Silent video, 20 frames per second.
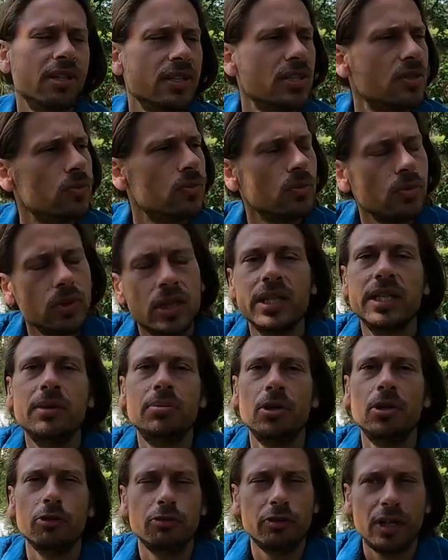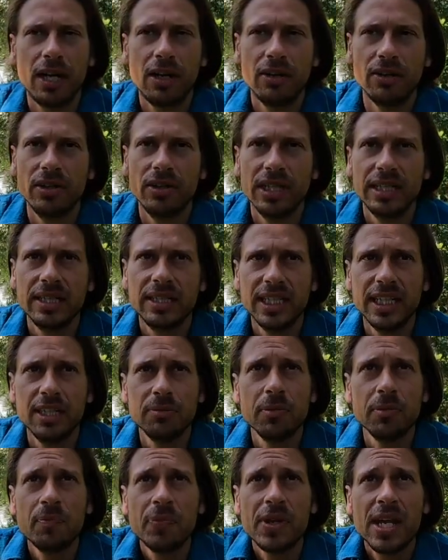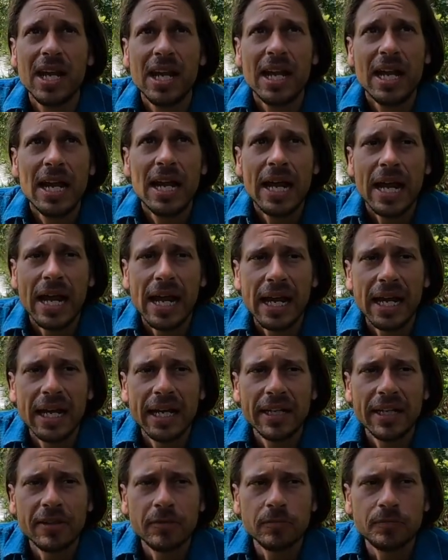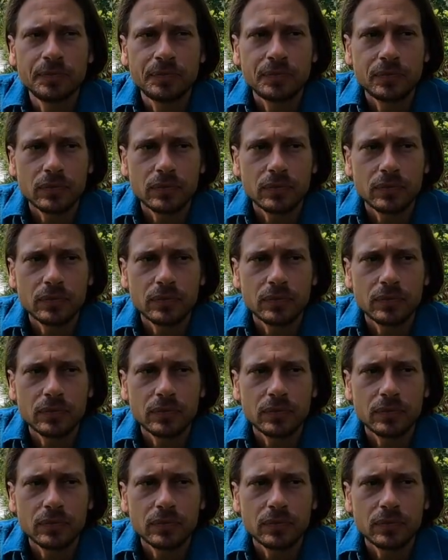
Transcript: It's really profoundly deep. And